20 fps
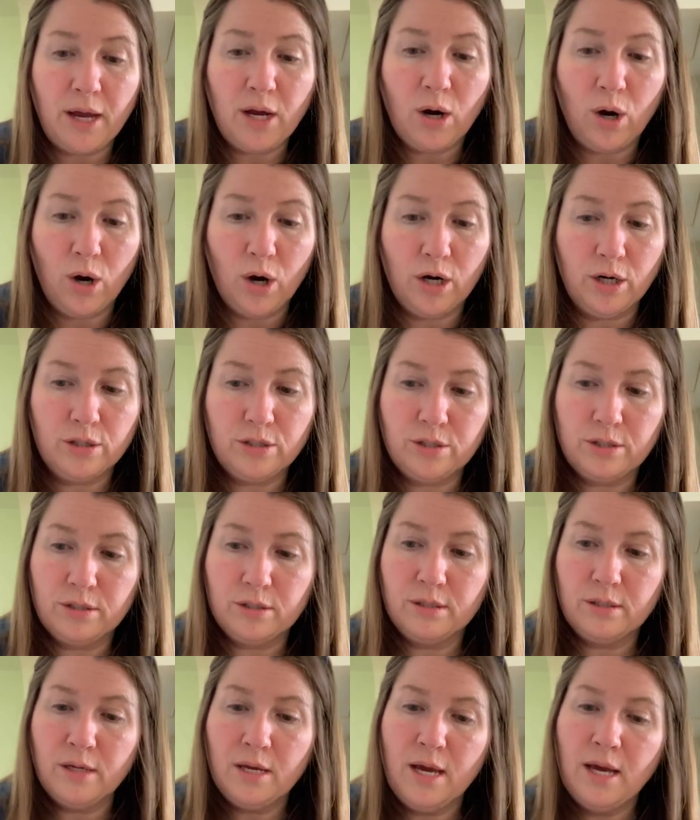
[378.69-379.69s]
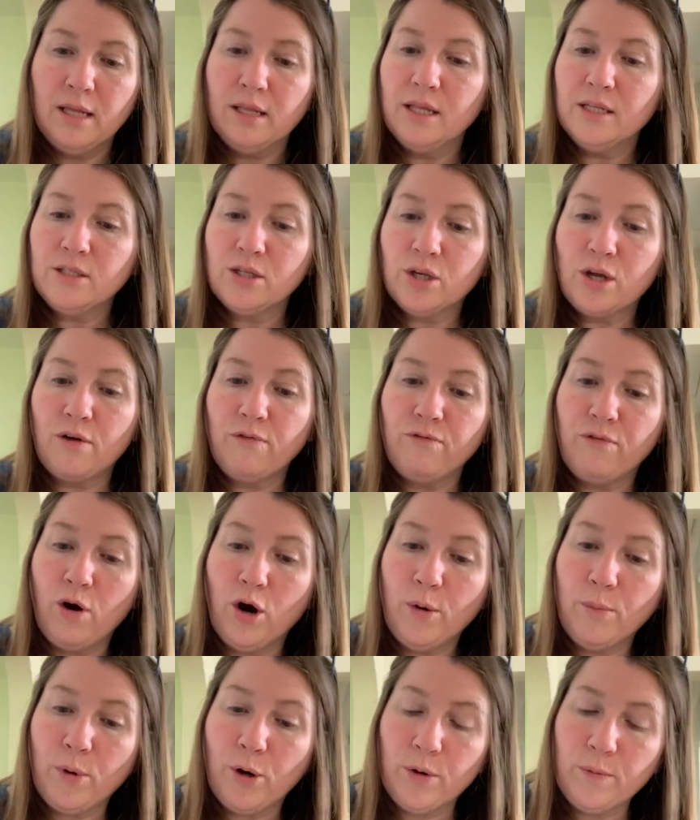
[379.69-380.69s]
heart. Let's look at
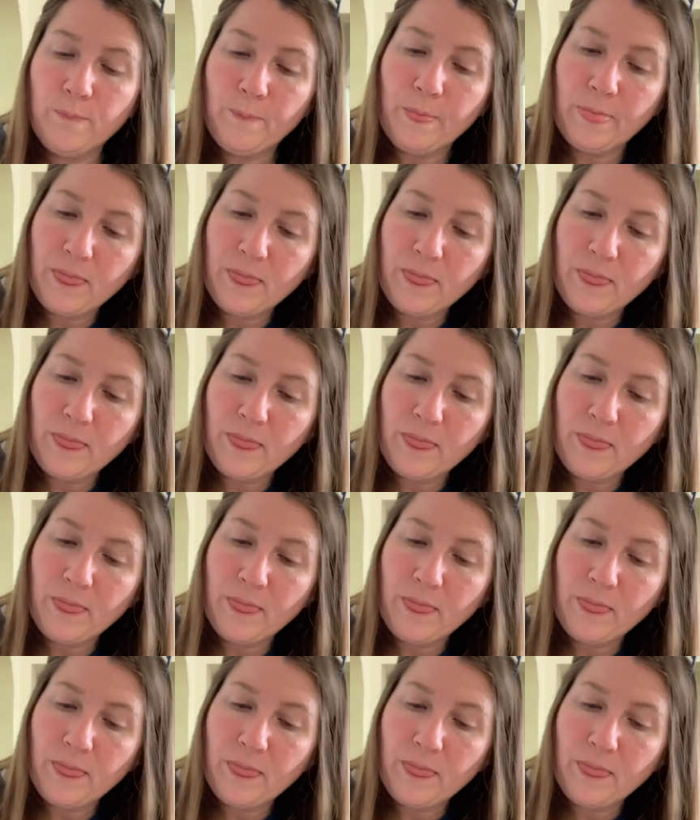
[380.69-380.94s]
farmer.